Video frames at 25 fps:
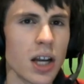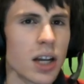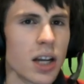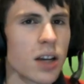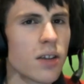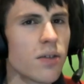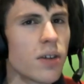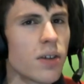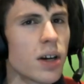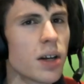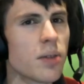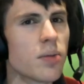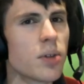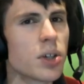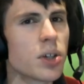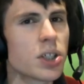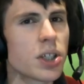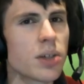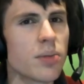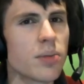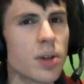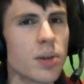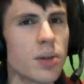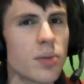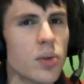I didn't really watch
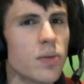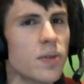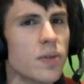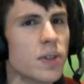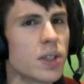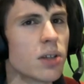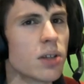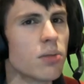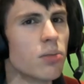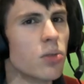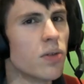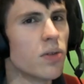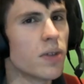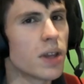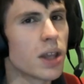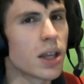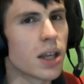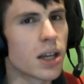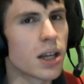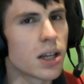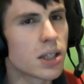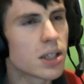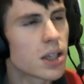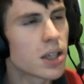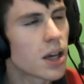that many movies at the movie
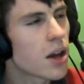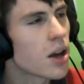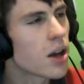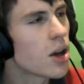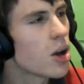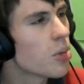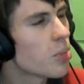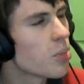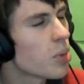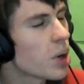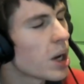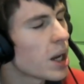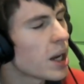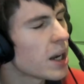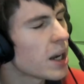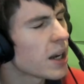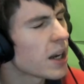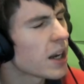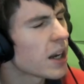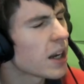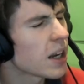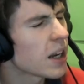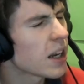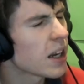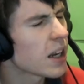theaters, but
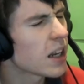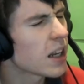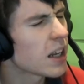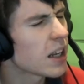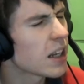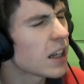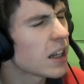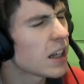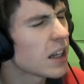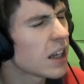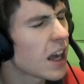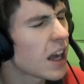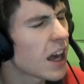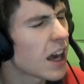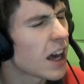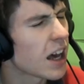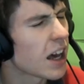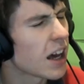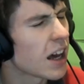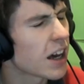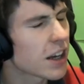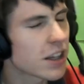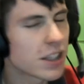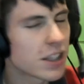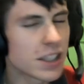
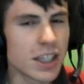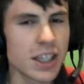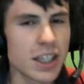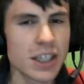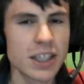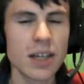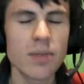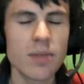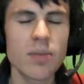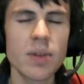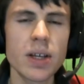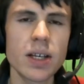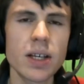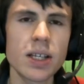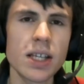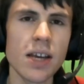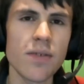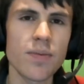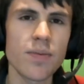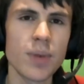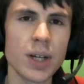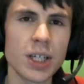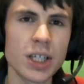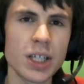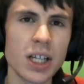yeah, because yeah, some things
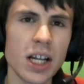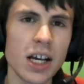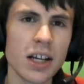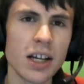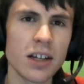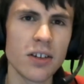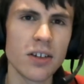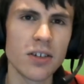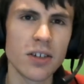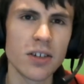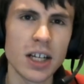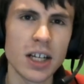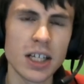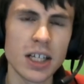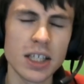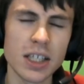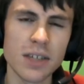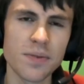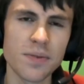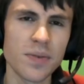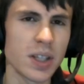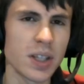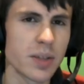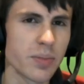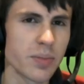have much long-lasting
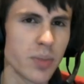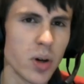effects.